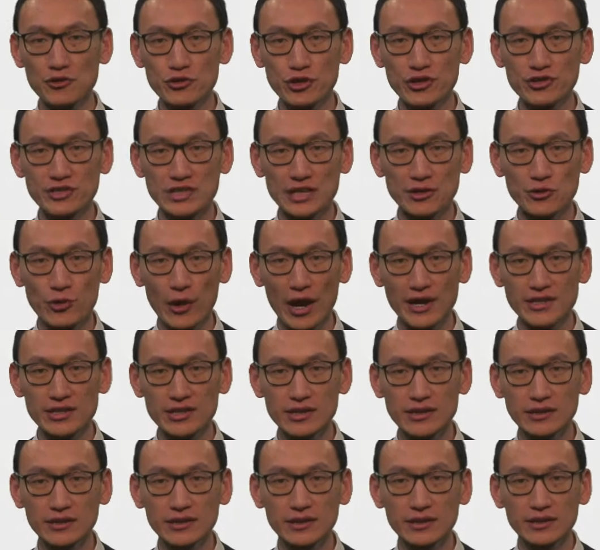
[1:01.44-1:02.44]

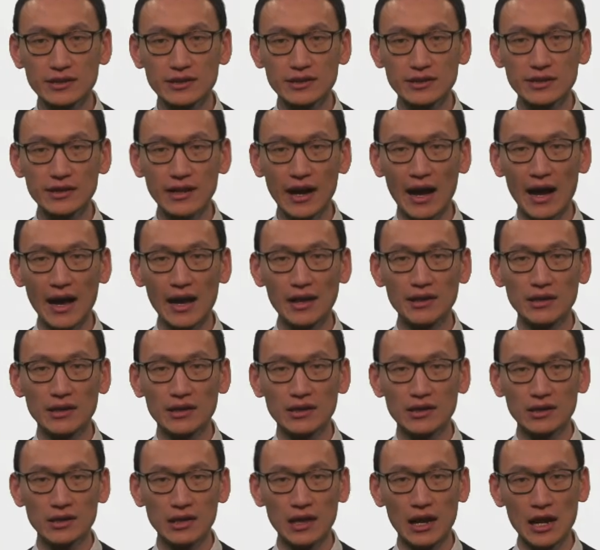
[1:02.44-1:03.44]
generator is an
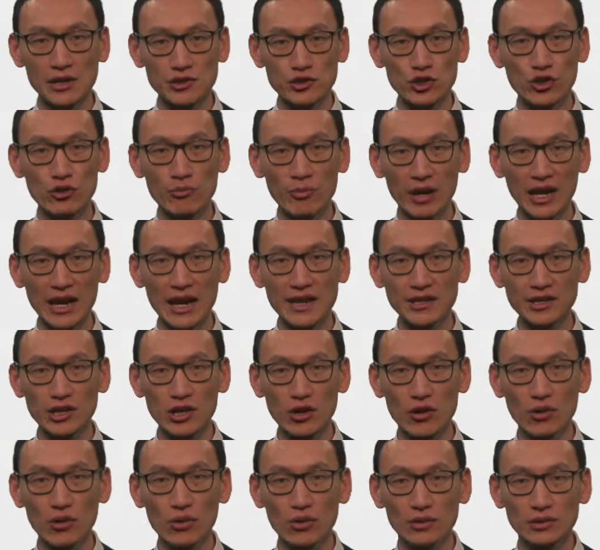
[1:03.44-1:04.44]

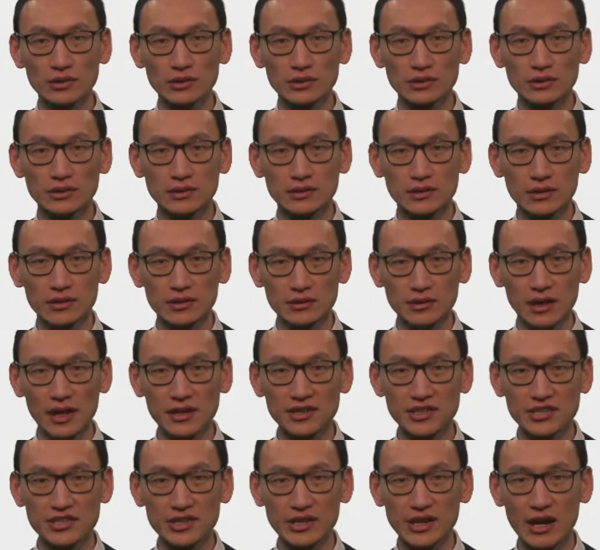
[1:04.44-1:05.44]
electromechanical
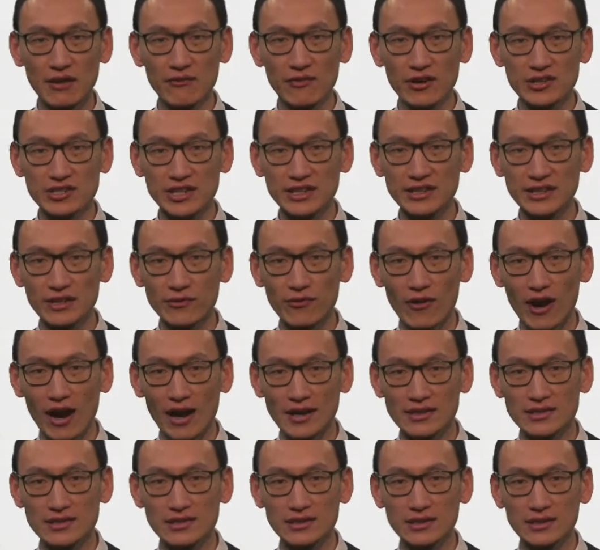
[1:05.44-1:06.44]
energy conversion
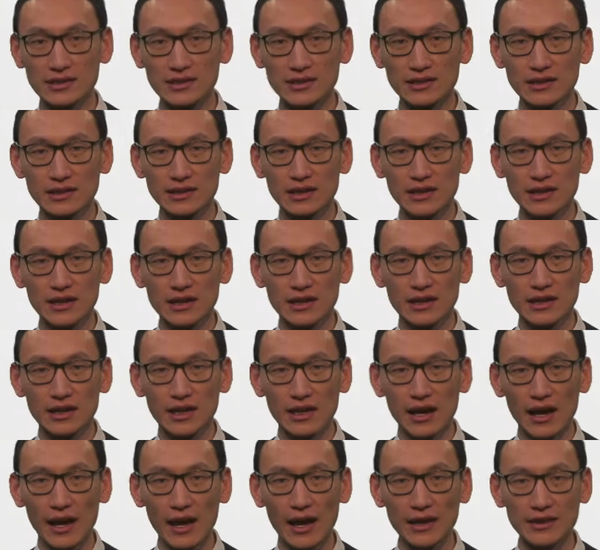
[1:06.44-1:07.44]
device.
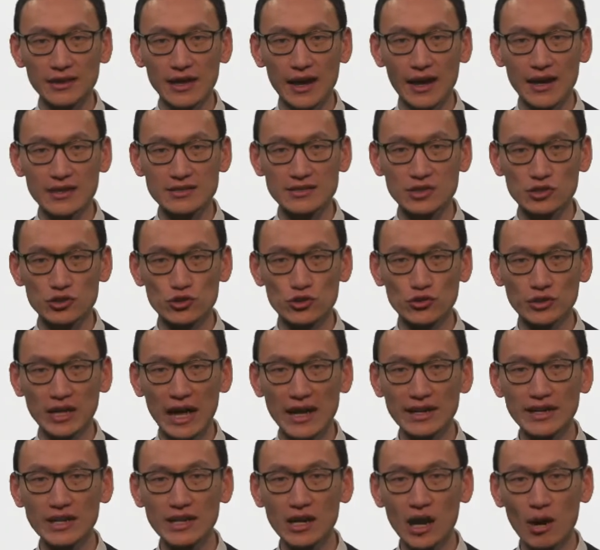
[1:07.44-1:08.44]
It has a
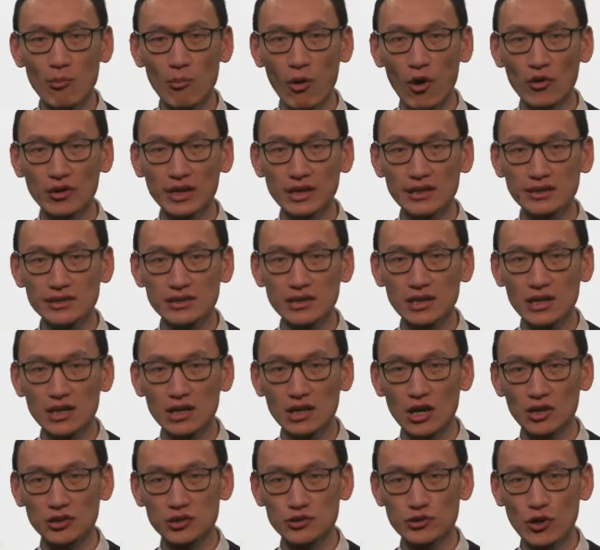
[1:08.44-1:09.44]
rotating component
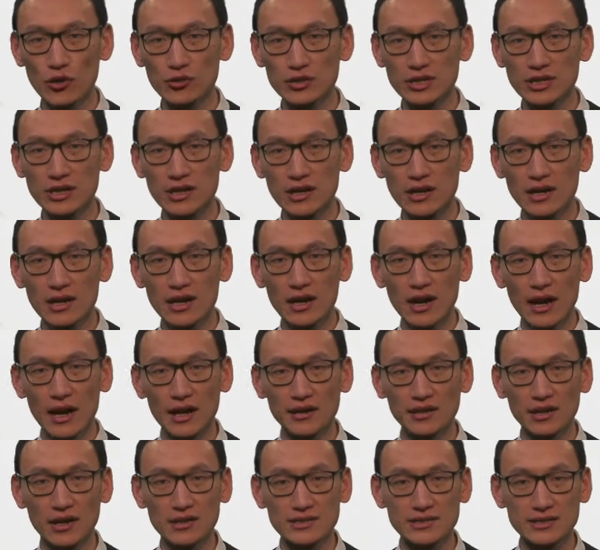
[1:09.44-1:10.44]
called rotor
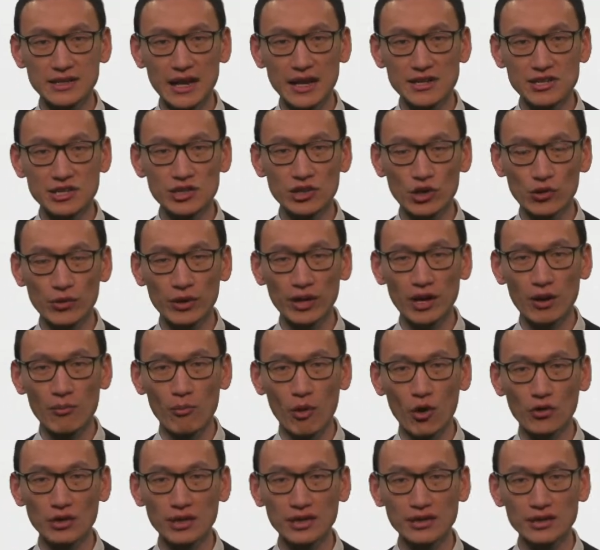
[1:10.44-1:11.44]
and a stationary
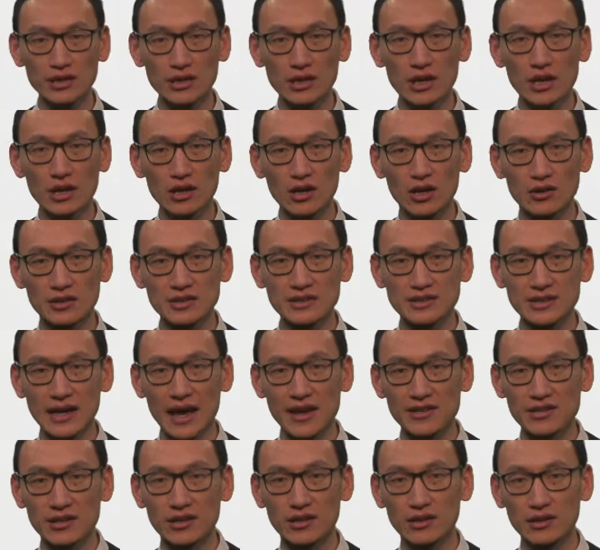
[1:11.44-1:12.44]
component called
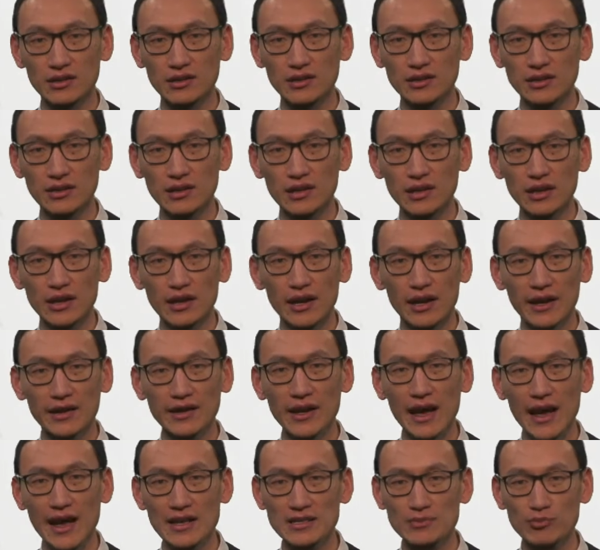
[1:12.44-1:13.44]
stator. It
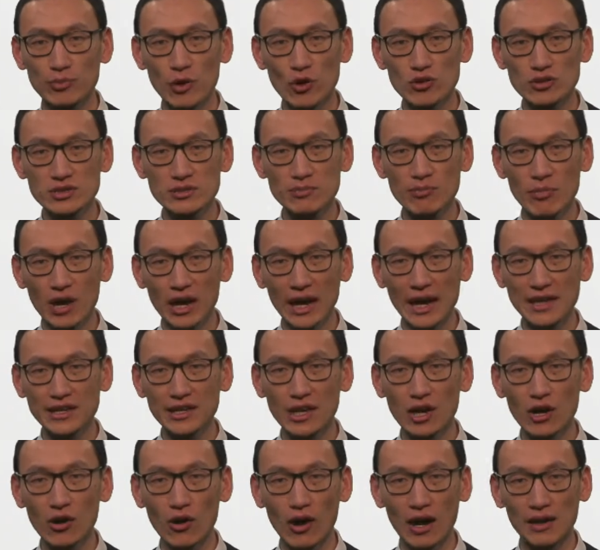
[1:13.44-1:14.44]
has both
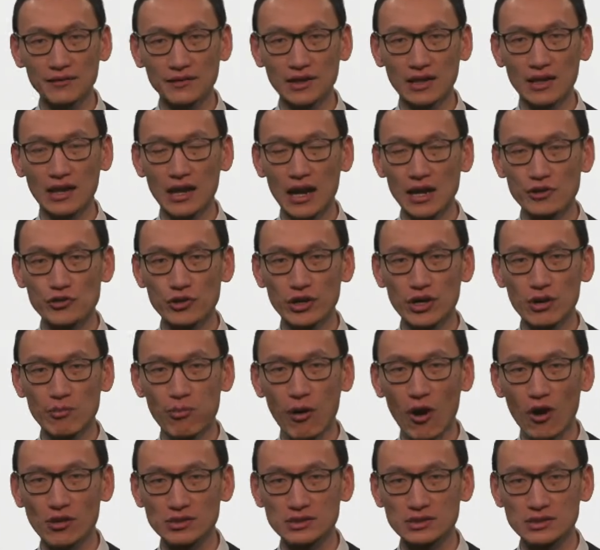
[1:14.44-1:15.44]
mechanical and electrical
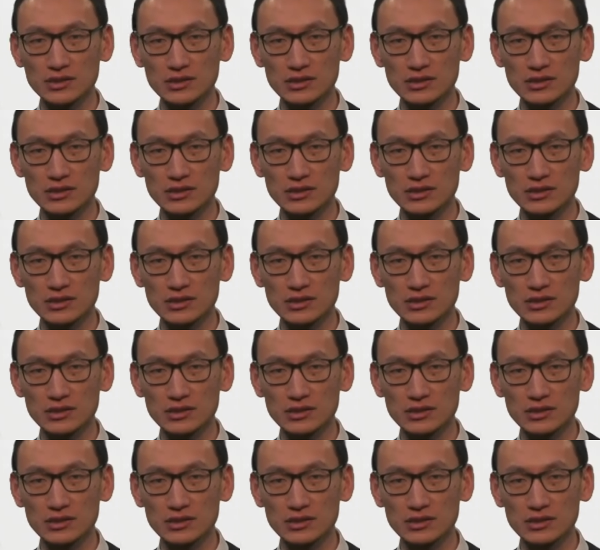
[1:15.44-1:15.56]
ports.